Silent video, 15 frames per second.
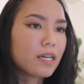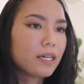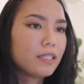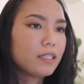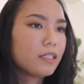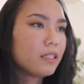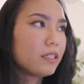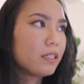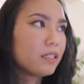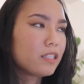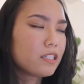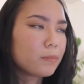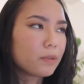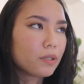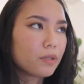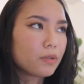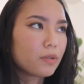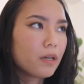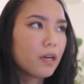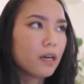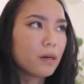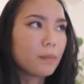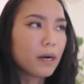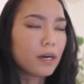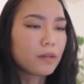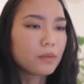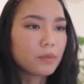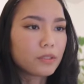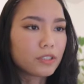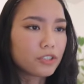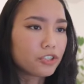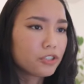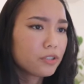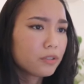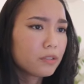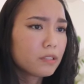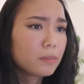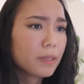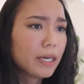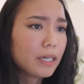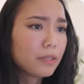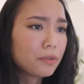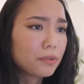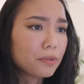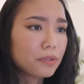I needed inspo about what to journal about,